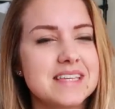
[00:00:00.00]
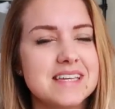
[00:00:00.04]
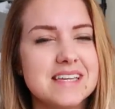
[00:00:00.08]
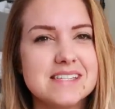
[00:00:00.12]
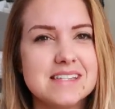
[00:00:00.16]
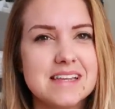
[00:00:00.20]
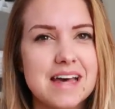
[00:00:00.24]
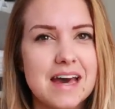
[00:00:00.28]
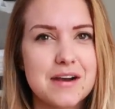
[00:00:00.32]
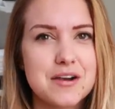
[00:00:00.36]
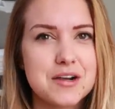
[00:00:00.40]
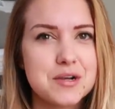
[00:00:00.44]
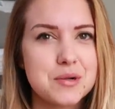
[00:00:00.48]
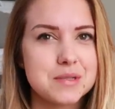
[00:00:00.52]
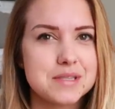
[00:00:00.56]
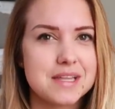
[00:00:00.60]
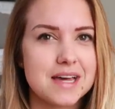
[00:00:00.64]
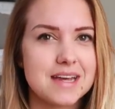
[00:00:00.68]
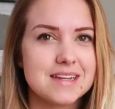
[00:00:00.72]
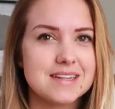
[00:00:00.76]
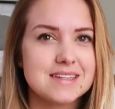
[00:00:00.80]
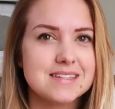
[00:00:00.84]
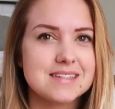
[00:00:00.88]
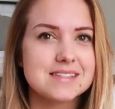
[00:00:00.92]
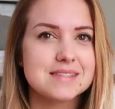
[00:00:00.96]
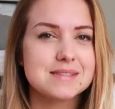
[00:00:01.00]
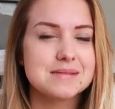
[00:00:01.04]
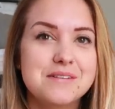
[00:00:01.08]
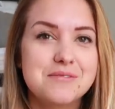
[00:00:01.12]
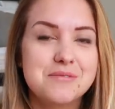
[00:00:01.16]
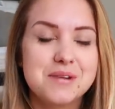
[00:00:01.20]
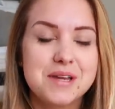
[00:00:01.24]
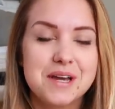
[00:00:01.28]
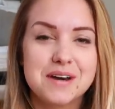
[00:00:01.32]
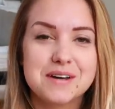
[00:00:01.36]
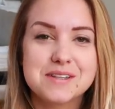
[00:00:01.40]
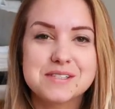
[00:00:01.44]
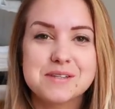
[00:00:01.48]
is, I don't know what that is.
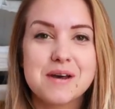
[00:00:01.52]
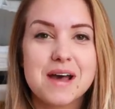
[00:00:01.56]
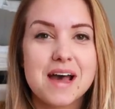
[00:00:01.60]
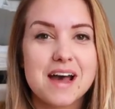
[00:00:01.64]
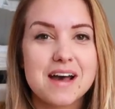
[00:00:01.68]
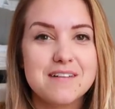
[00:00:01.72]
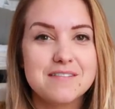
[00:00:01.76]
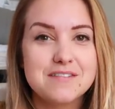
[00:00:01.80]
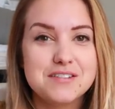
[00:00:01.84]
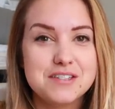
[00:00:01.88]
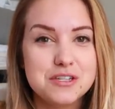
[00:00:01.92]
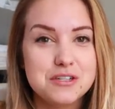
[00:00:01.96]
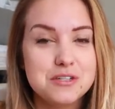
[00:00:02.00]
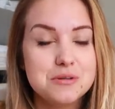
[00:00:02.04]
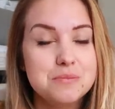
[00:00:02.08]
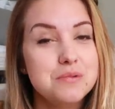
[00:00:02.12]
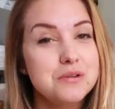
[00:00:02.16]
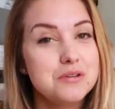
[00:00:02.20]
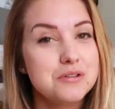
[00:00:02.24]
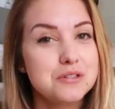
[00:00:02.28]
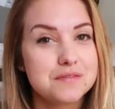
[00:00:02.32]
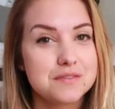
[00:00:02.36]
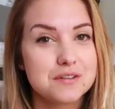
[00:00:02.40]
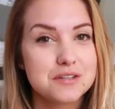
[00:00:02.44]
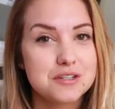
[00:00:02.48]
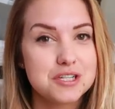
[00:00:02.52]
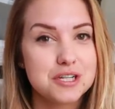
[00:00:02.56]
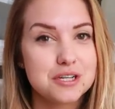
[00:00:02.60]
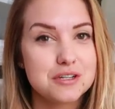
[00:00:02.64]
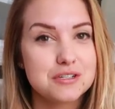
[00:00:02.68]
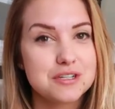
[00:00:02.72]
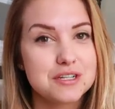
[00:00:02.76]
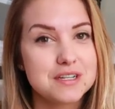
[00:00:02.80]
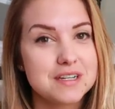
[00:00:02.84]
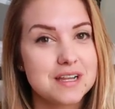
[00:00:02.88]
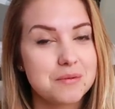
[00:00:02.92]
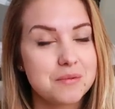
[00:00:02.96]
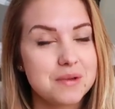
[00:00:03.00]
We also have two beautiful
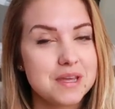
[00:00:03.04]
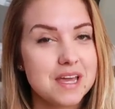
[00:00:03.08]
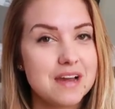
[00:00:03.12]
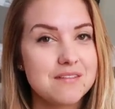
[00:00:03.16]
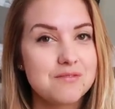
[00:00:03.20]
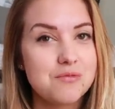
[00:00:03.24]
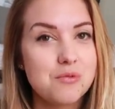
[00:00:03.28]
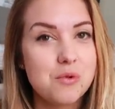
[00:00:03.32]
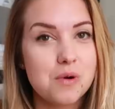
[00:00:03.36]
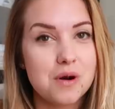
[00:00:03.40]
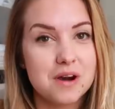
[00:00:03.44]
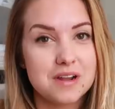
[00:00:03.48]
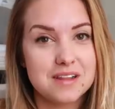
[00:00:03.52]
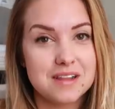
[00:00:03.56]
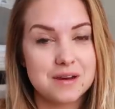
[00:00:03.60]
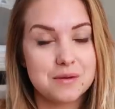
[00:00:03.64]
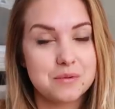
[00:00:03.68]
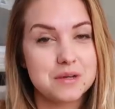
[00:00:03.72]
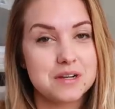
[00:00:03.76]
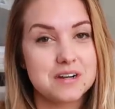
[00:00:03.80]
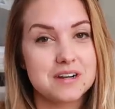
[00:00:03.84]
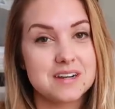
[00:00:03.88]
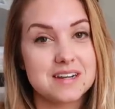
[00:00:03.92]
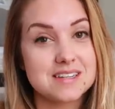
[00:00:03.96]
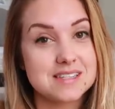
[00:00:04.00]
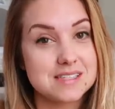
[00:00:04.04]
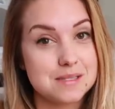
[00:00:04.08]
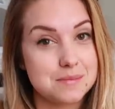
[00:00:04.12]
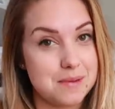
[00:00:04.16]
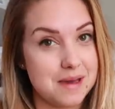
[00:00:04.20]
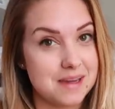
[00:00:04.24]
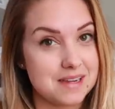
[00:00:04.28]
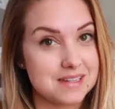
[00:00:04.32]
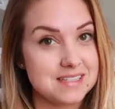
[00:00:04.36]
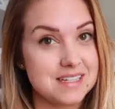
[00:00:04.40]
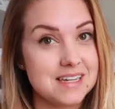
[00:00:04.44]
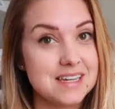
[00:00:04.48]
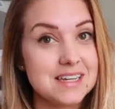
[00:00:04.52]
children and we have one that we are
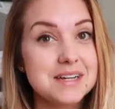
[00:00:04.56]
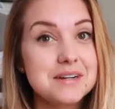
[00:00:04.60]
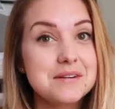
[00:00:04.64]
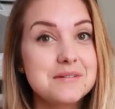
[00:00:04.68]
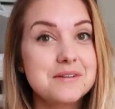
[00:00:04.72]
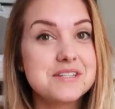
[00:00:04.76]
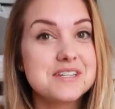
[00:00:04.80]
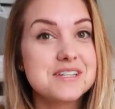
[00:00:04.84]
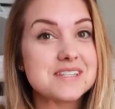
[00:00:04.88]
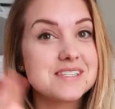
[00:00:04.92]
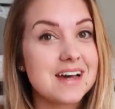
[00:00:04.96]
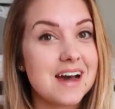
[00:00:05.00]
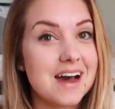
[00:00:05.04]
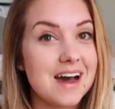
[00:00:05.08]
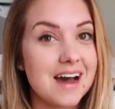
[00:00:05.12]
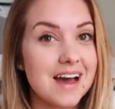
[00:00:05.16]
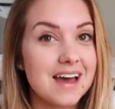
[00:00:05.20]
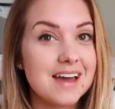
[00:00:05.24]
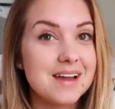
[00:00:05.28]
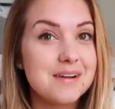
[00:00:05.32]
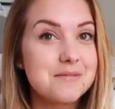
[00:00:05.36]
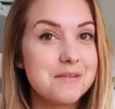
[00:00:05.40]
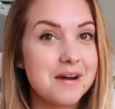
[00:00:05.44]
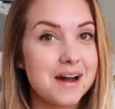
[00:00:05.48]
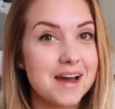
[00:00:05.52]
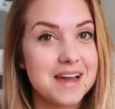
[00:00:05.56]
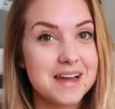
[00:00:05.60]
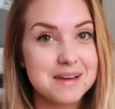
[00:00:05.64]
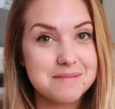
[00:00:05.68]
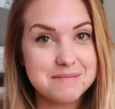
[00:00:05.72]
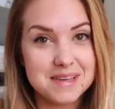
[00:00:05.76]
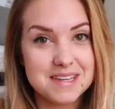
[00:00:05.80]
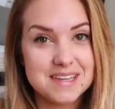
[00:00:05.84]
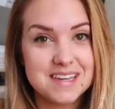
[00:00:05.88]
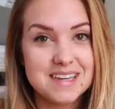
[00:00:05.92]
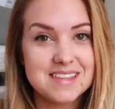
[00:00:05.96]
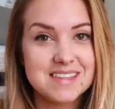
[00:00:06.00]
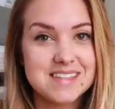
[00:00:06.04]
expecting, which is hi, why I'm
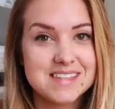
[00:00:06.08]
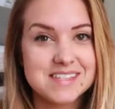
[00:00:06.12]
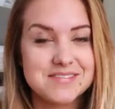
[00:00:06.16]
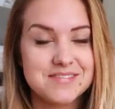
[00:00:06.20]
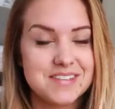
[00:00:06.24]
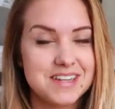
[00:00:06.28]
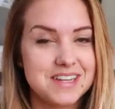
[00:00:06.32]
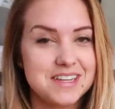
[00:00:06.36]
making this